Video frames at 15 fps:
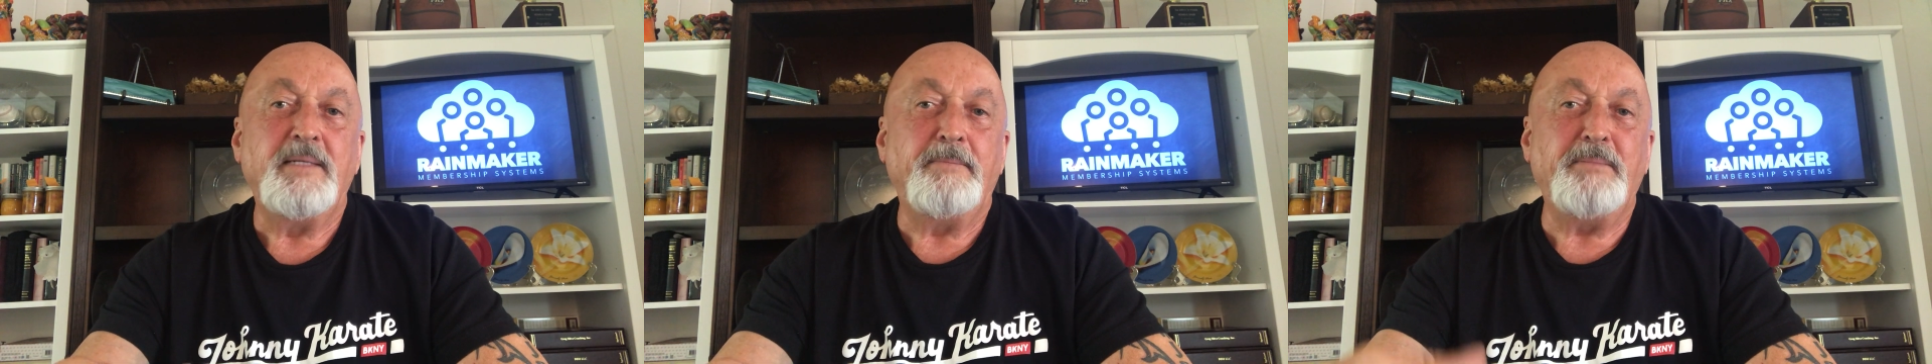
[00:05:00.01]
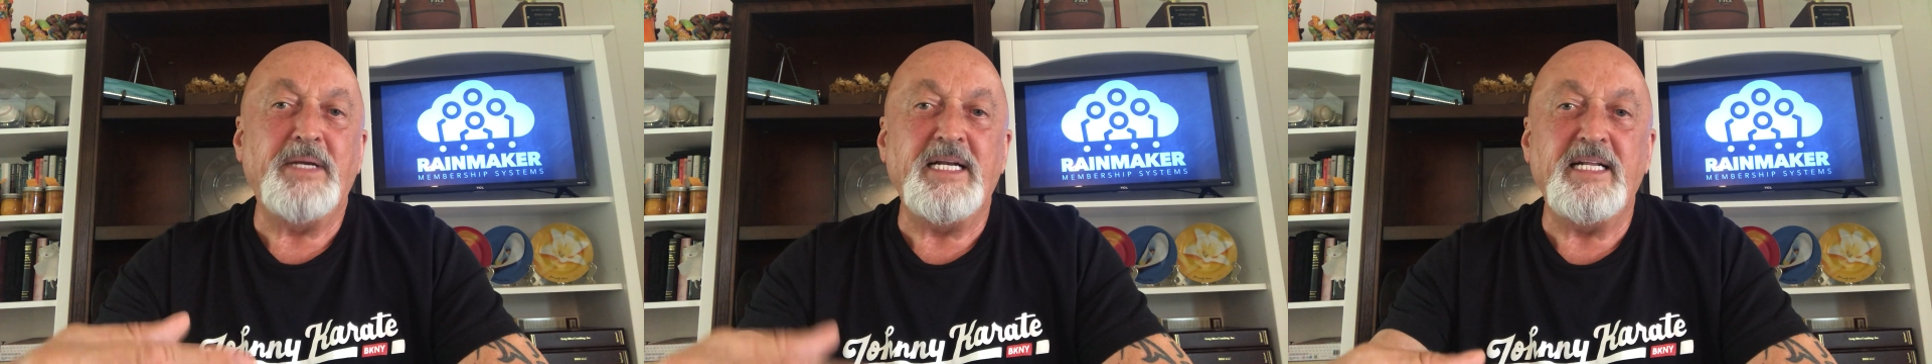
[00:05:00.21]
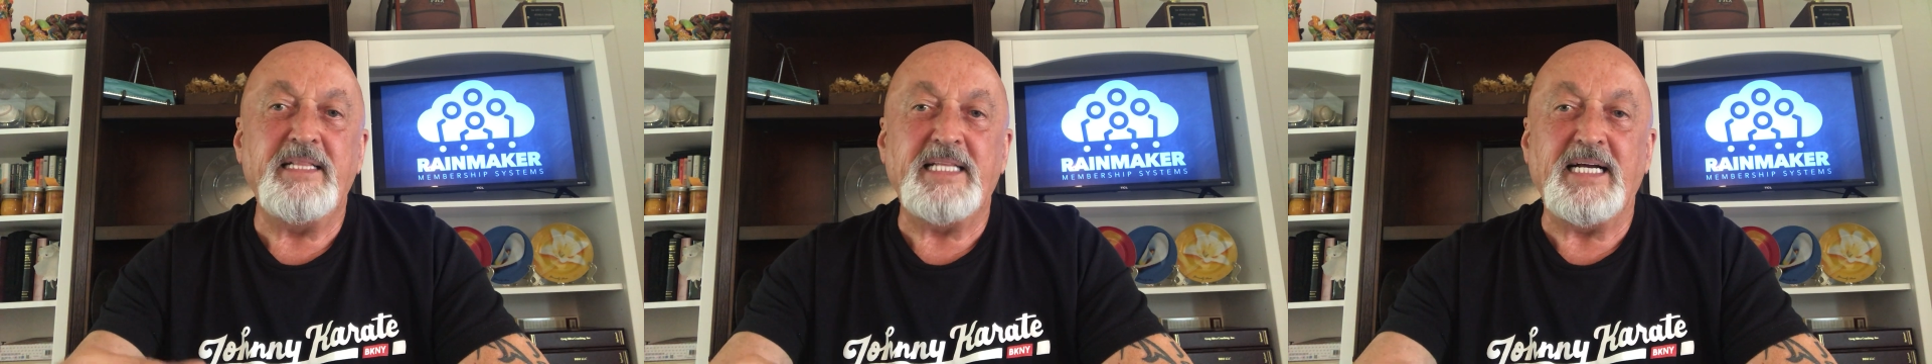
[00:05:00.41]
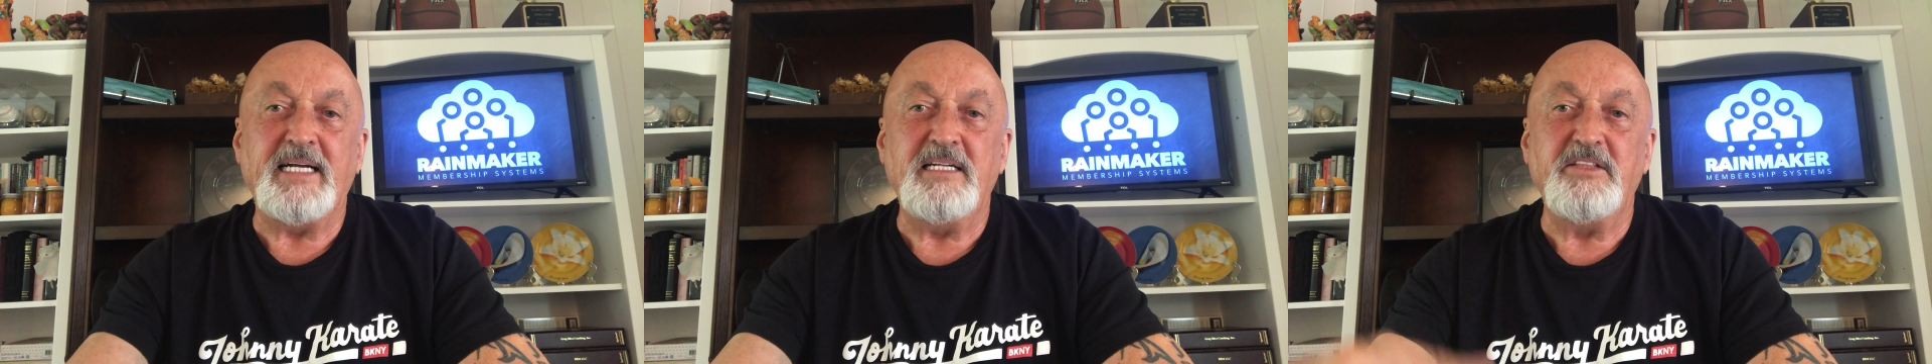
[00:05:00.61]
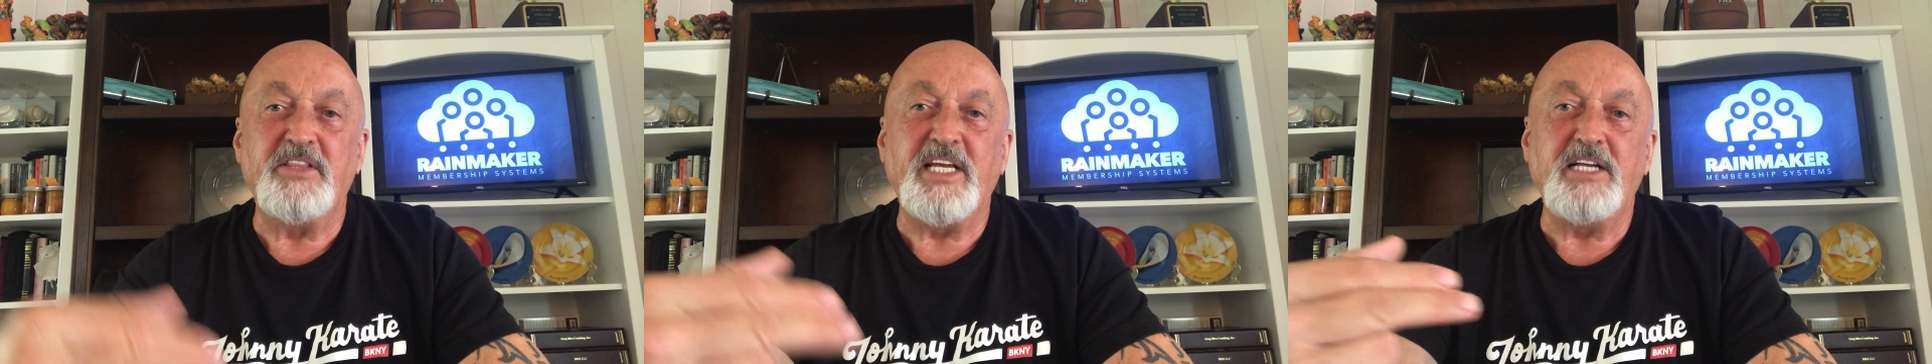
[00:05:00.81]
meaning
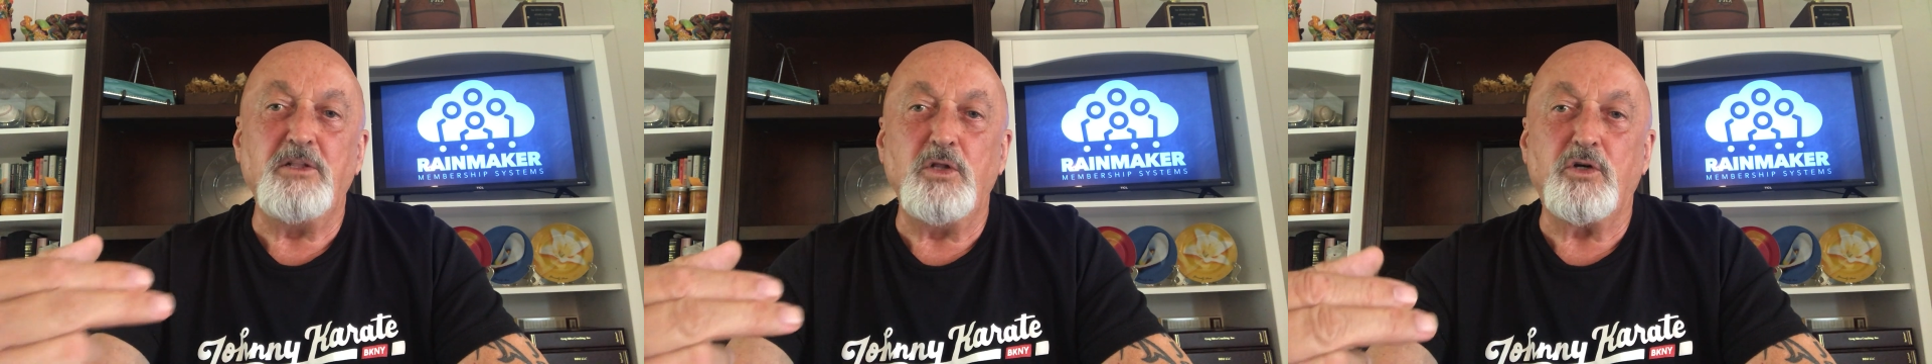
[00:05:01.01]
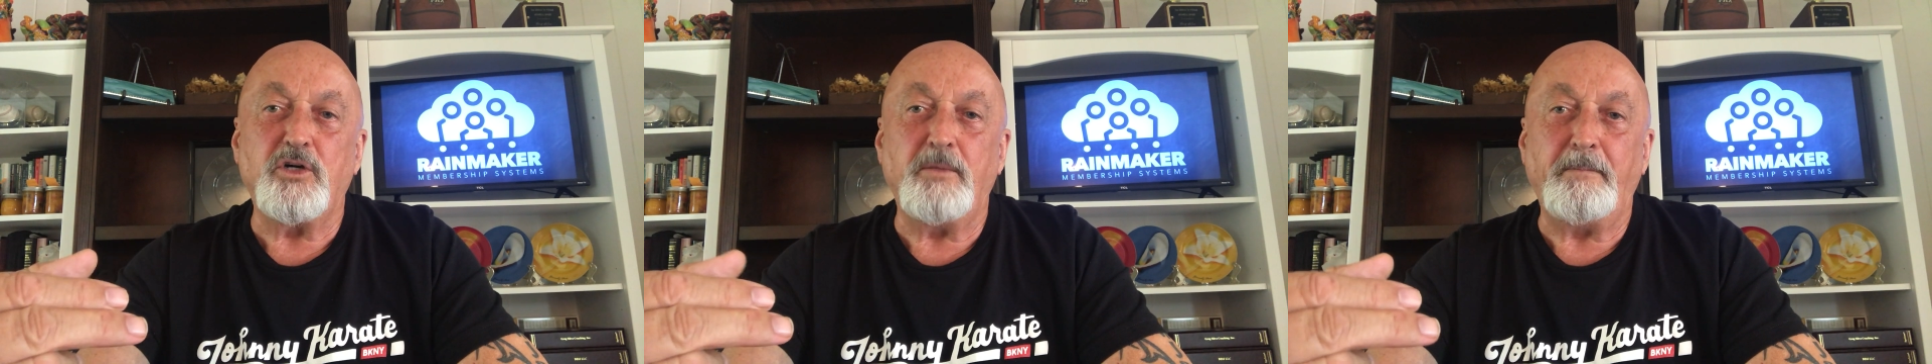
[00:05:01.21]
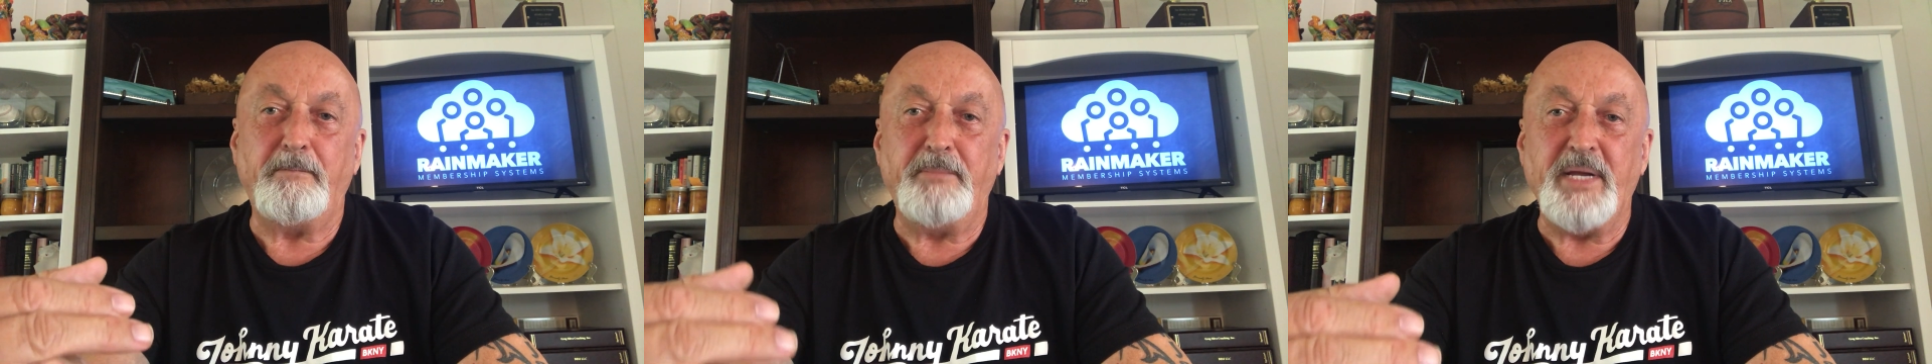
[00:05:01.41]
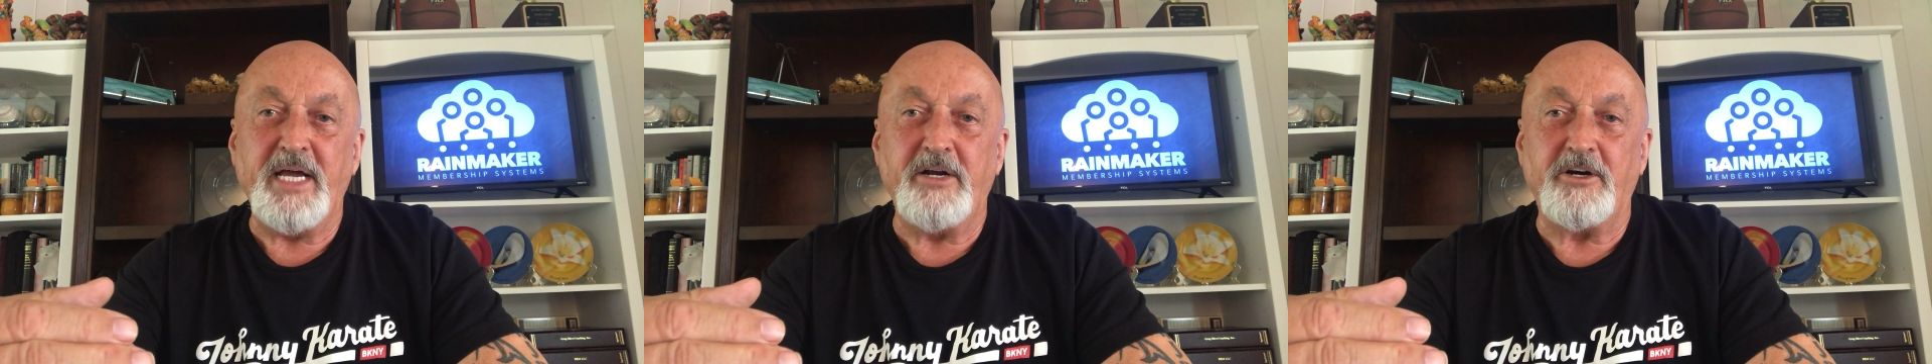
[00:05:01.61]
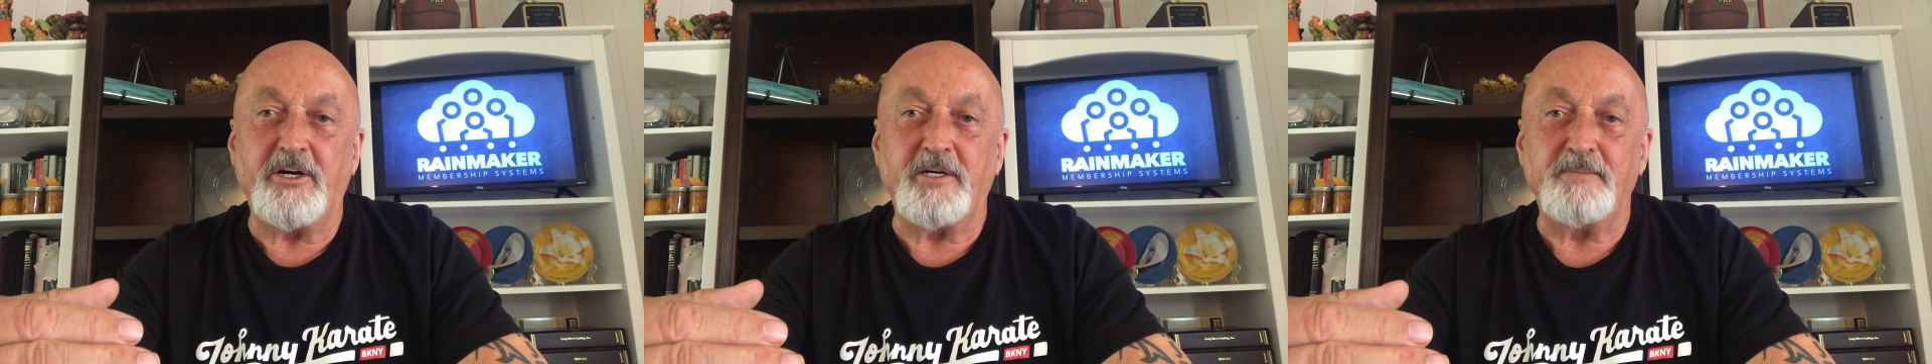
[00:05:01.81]
that they learn
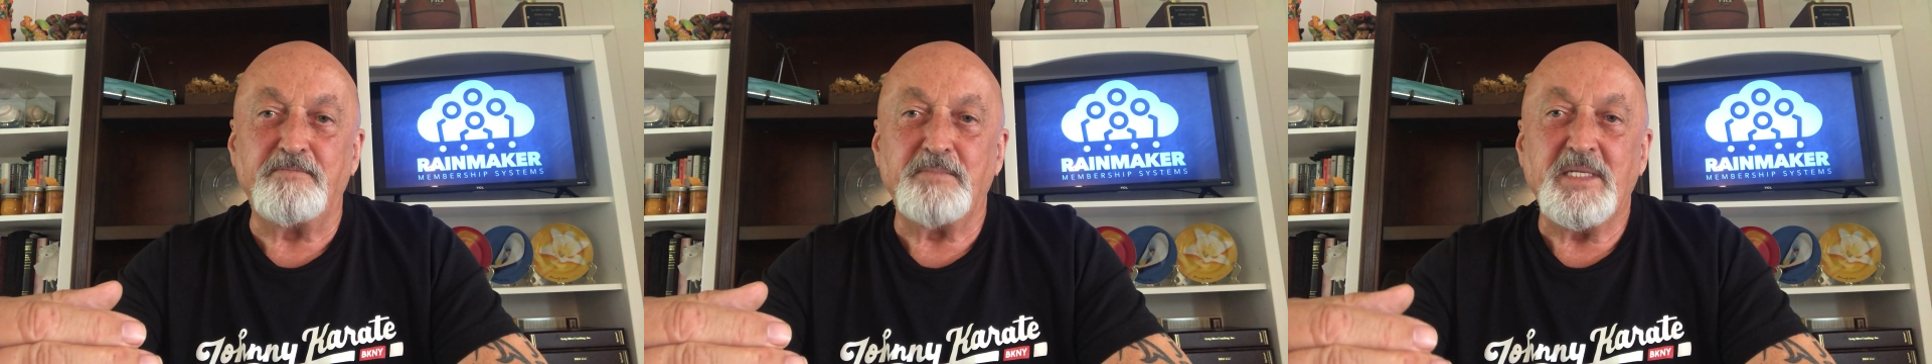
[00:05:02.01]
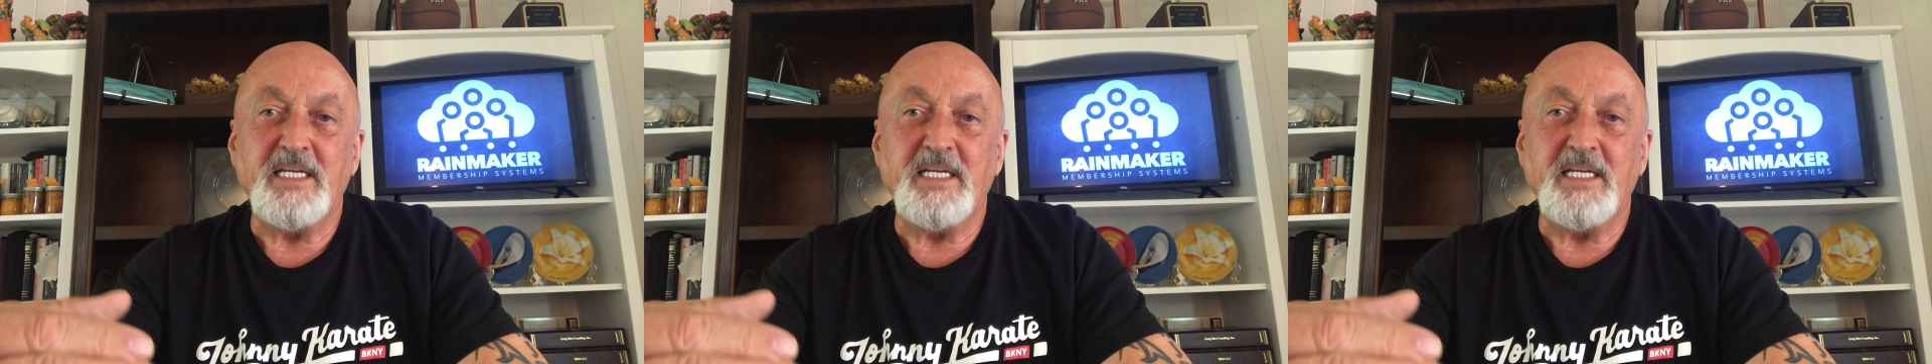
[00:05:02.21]
better